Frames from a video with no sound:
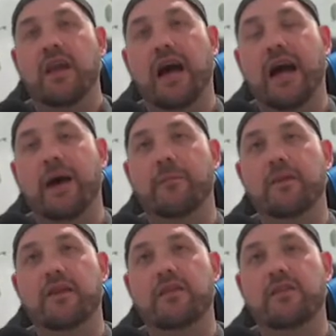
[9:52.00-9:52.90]
um,
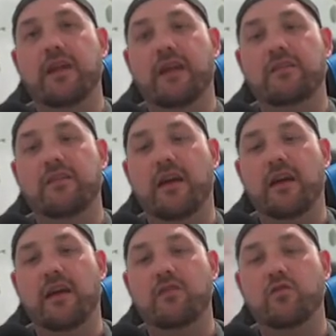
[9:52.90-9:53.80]
start
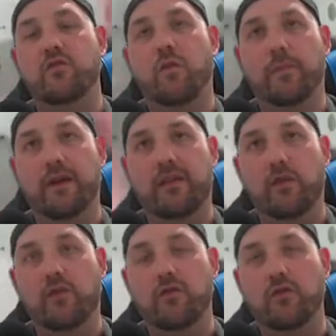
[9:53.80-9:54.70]
uh, swapping
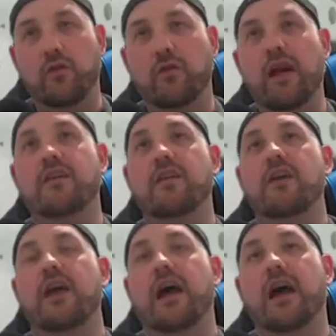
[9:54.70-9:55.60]
those two around.
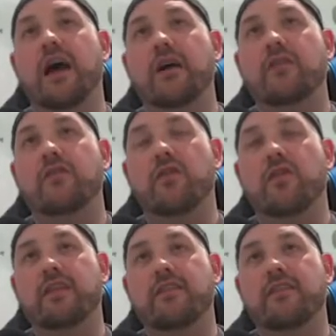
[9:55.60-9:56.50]
Uh, so
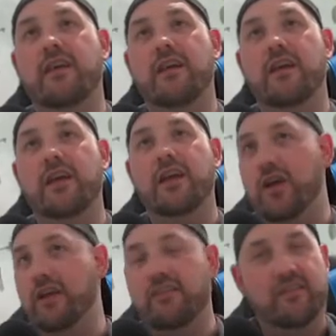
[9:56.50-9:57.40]
that, uh, you know,
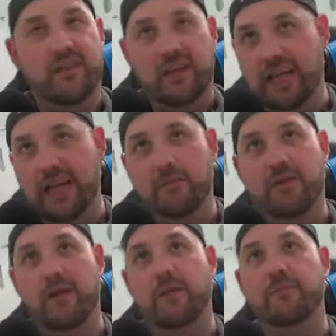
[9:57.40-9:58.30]
it's just going to keep
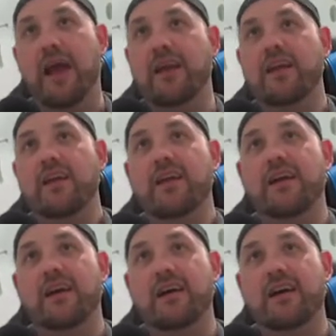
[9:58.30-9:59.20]
coming back.
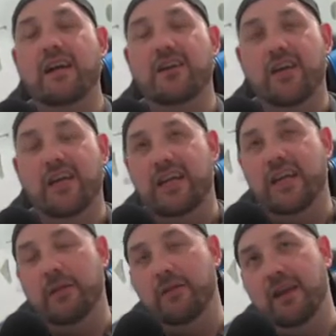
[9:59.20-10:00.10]
uh, and you're going to
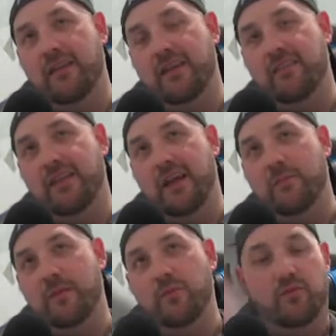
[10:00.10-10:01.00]
keep getting things out of
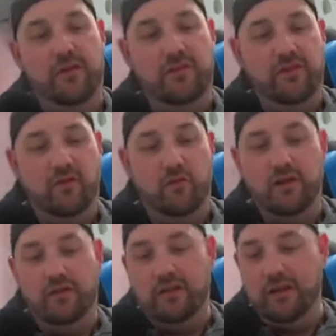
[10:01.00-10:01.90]
people's graveyards. So
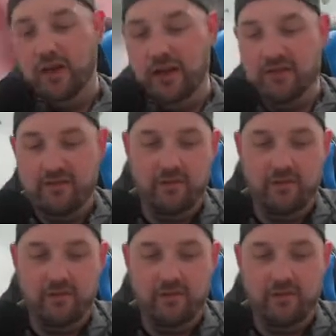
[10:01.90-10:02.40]
really, really nice,